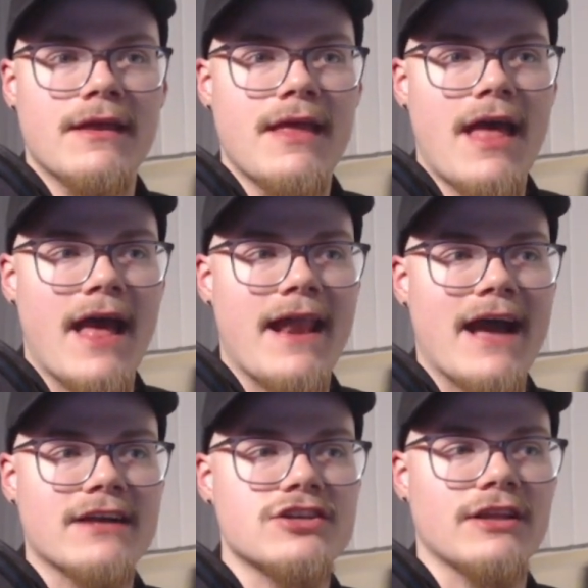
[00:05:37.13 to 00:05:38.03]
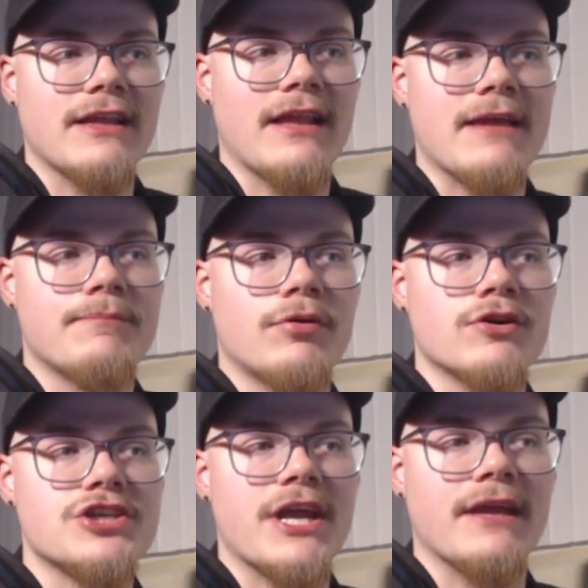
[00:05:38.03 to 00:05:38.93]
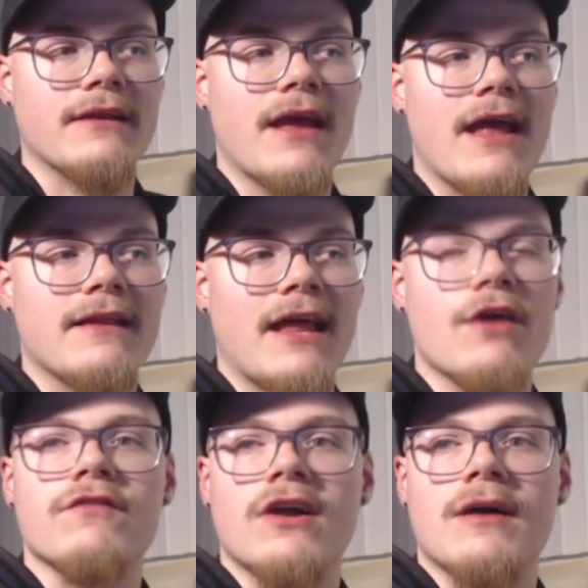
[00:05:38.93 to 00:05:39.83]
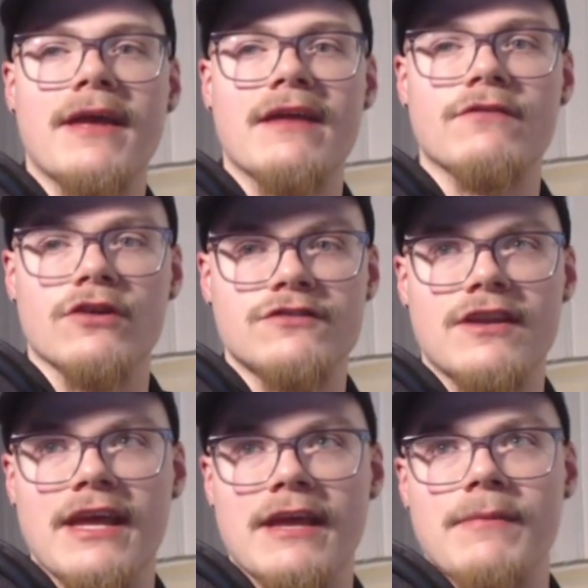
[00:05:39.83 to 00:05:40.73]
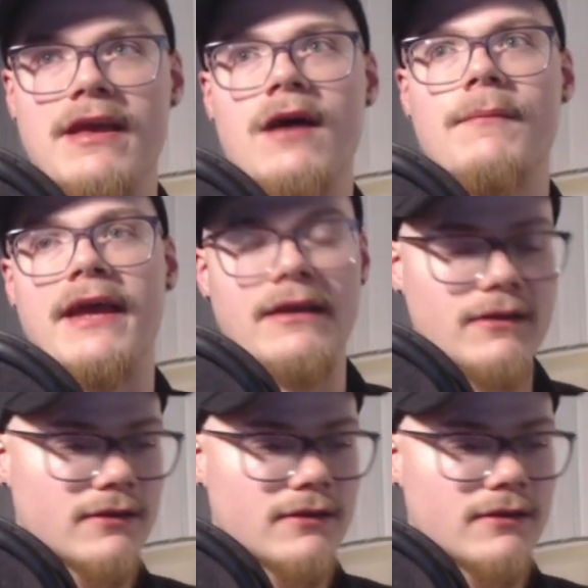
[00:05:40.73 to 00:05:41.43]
and actually like pushing and like overcoming adversity and becoming